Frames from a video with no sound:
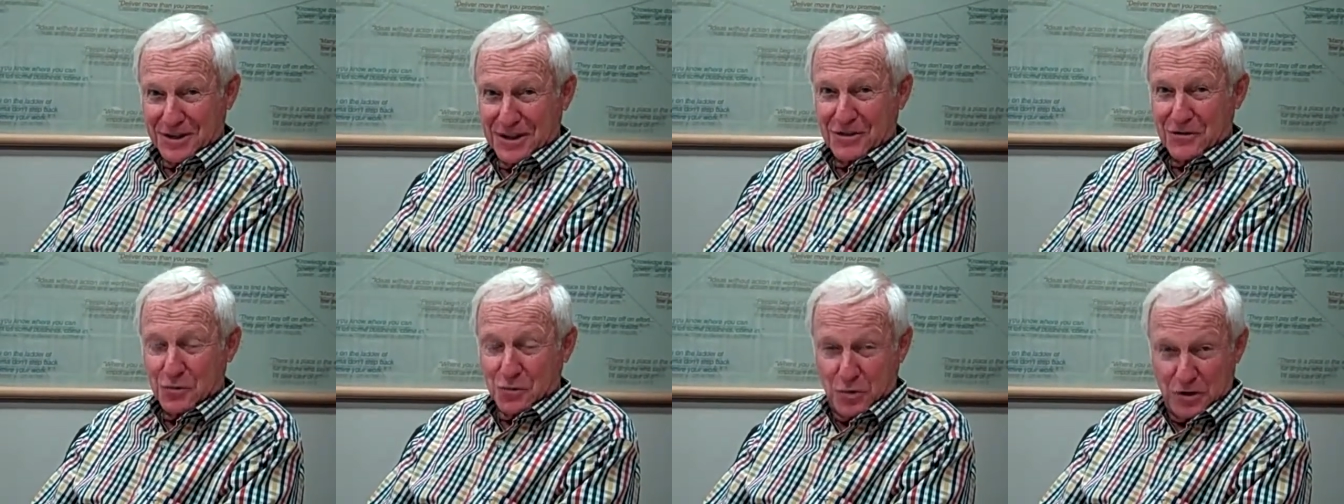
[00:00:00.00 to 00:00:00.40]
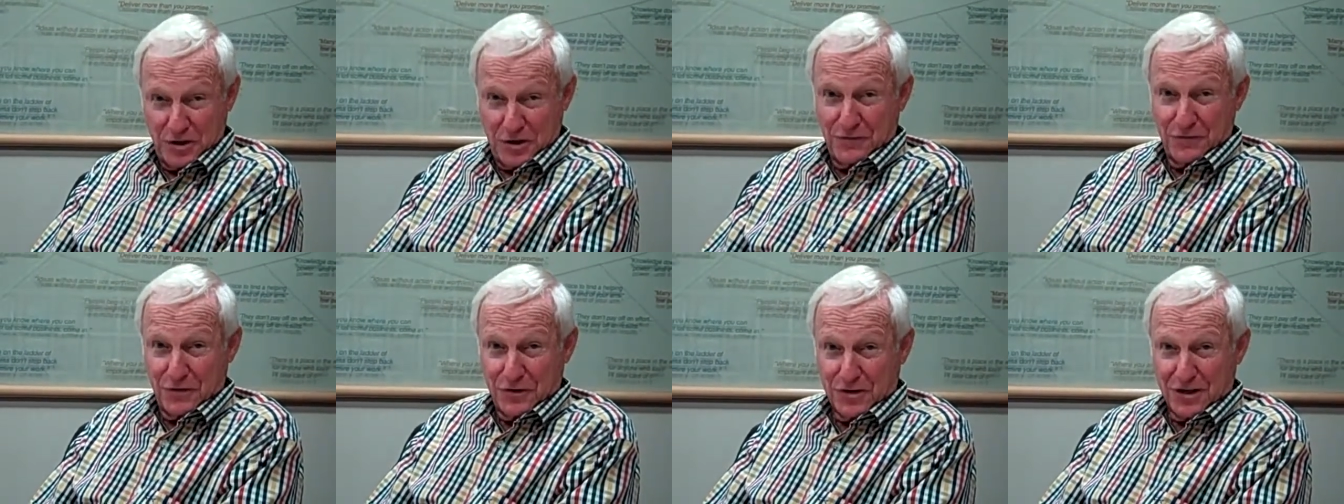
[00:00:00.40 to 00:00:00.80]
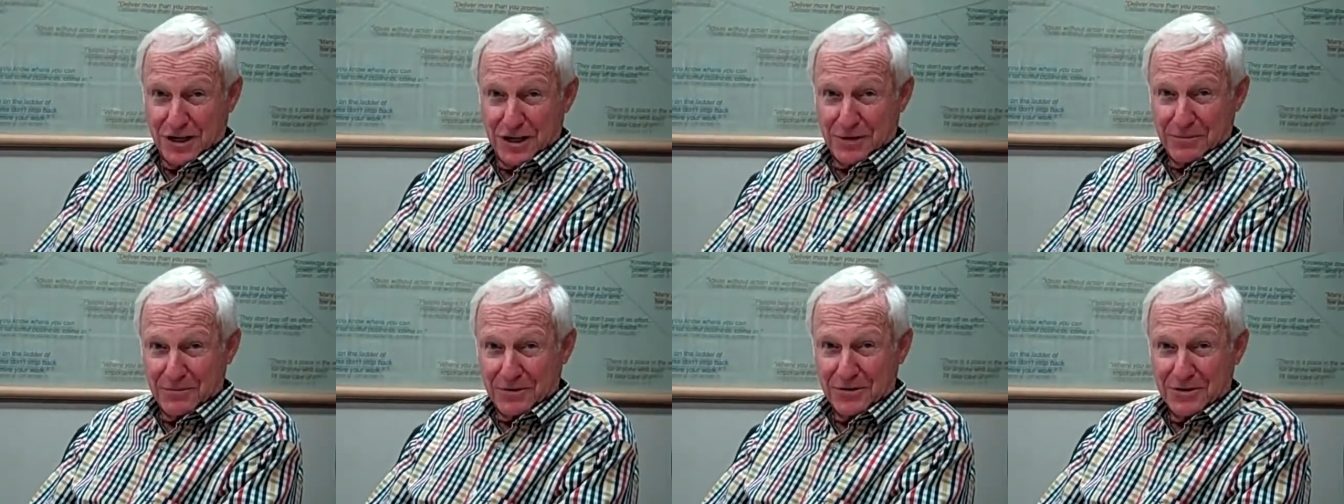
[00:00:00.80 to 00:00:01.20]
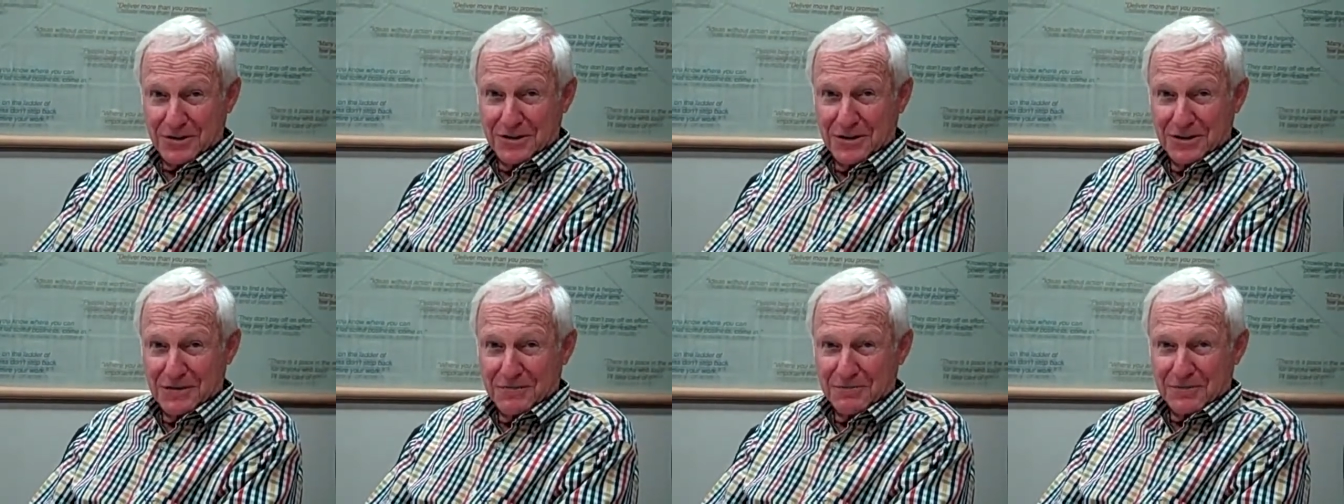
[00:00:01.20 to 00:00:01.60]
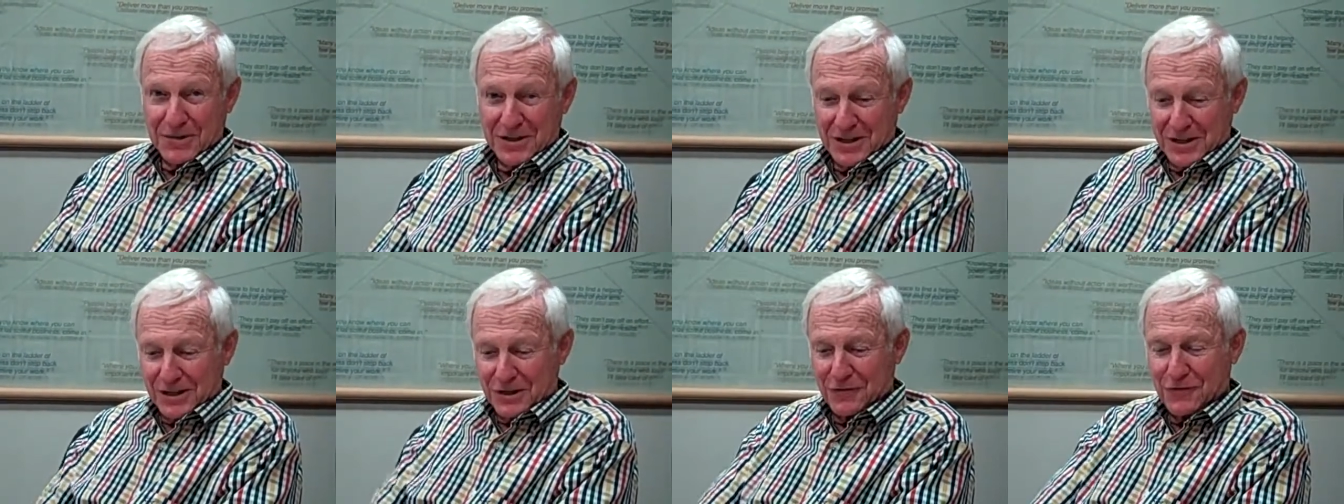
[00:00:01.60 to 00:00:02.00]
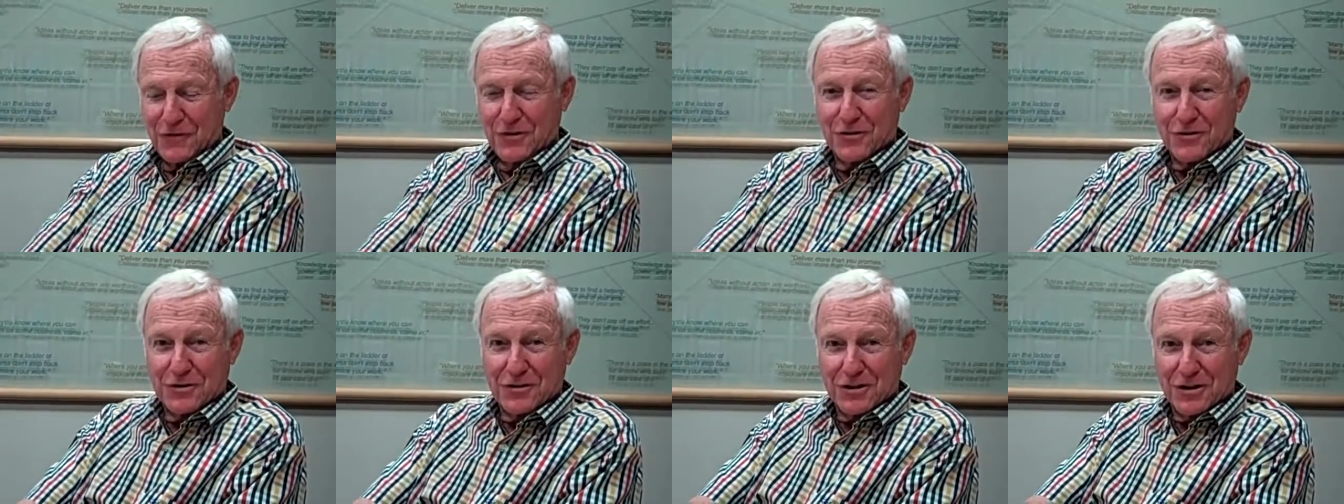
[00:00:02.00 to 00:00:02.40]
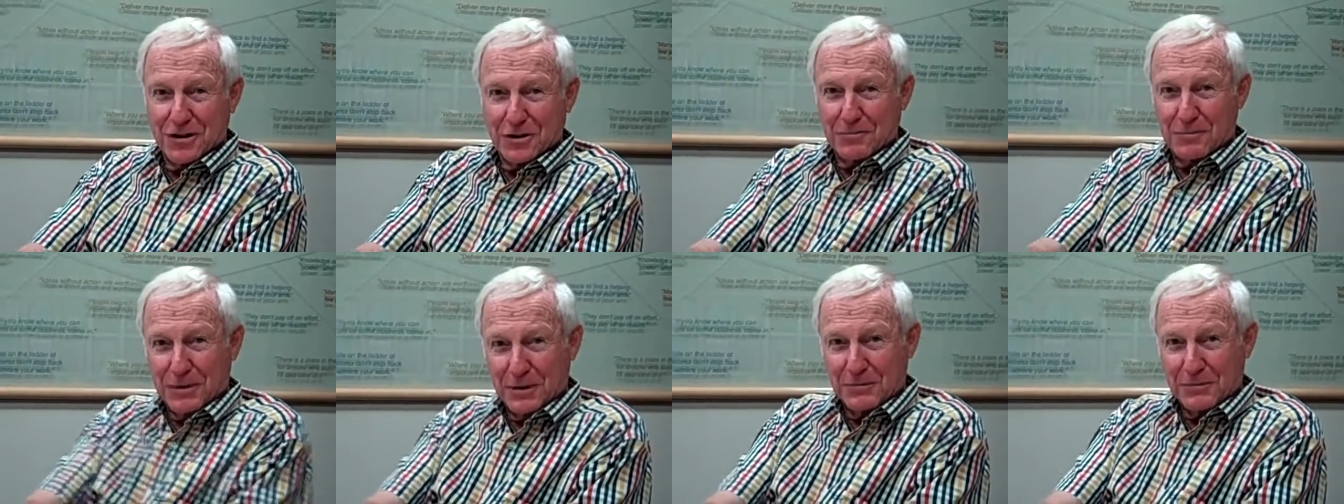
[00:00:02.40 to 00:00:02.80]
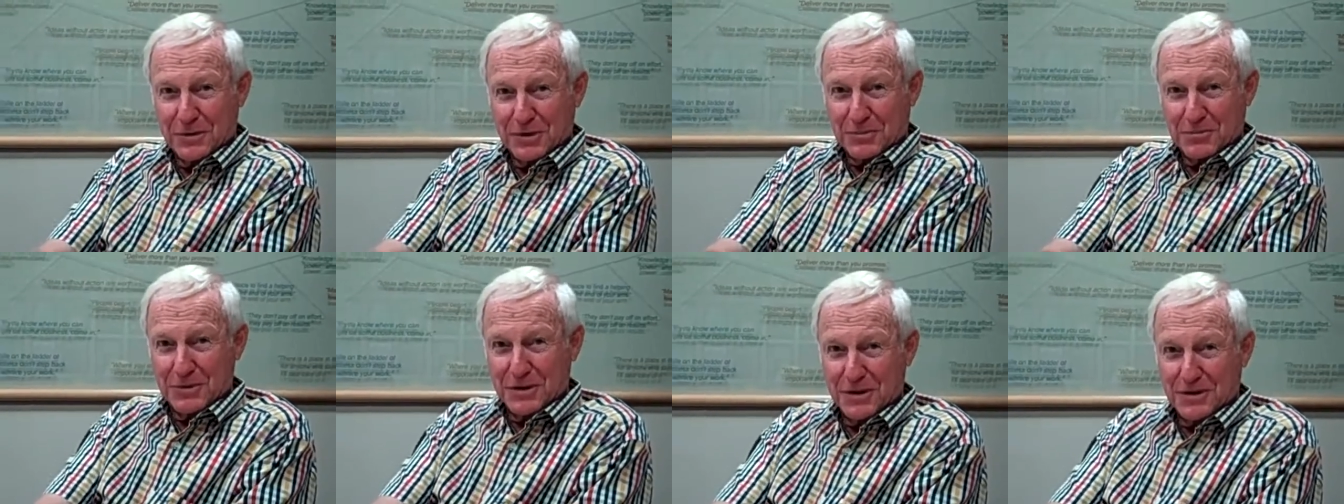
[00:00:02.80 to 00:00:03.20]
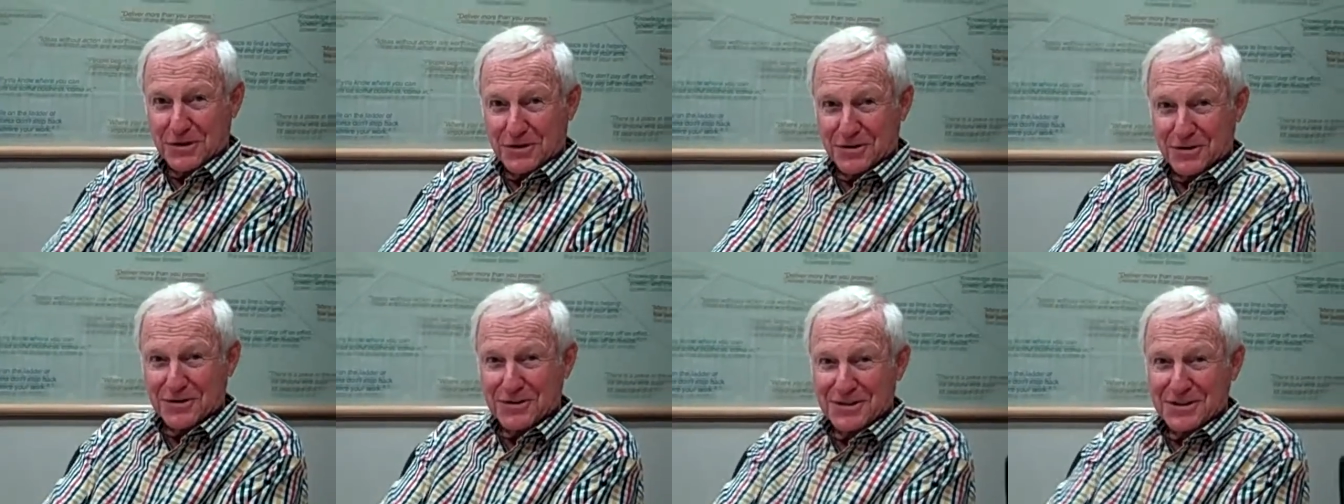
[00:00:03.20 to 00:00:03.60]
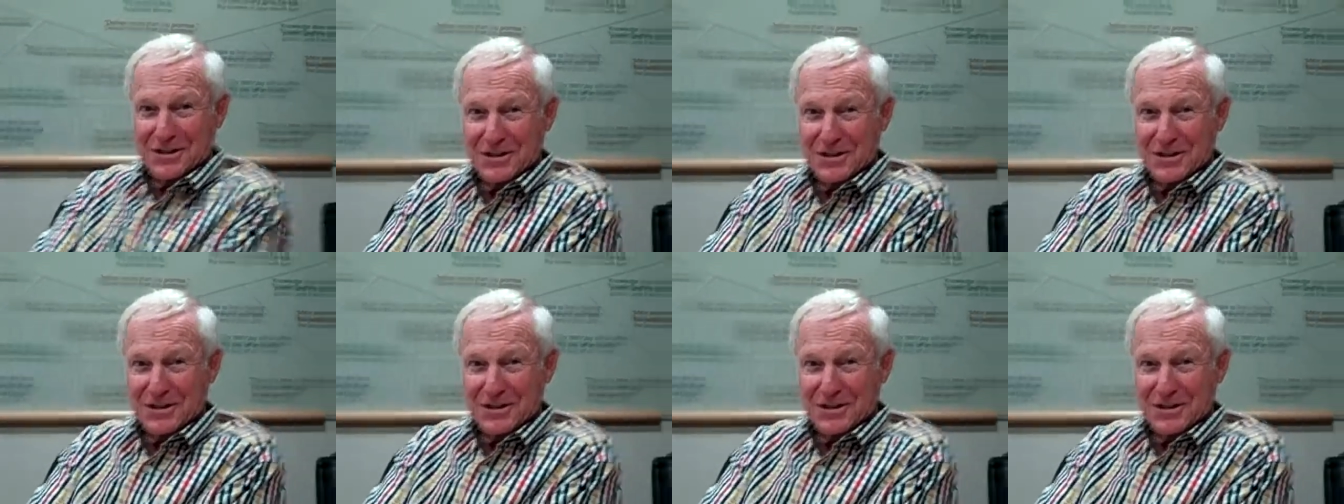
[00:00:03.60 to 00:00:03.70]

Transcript: okay, reading vocabulary. Mm-hmm. If you're a public speaker,